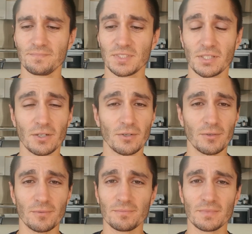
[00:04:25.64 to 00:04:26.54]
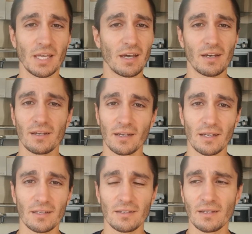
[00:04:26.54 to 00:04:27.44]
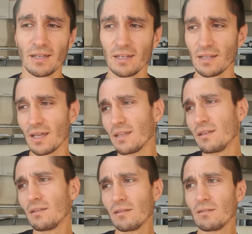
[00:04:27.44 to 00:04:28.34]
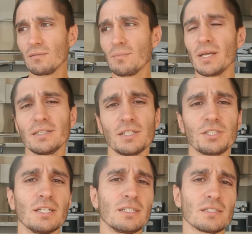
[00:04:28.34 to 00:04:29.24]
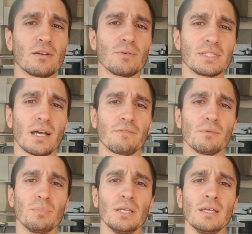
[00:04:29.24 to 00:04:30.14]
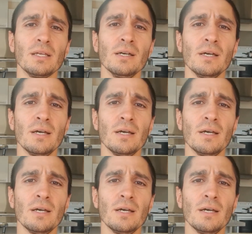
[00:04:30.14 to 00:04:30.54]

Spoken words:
So yeah, and the meditation, it doesn't always have to be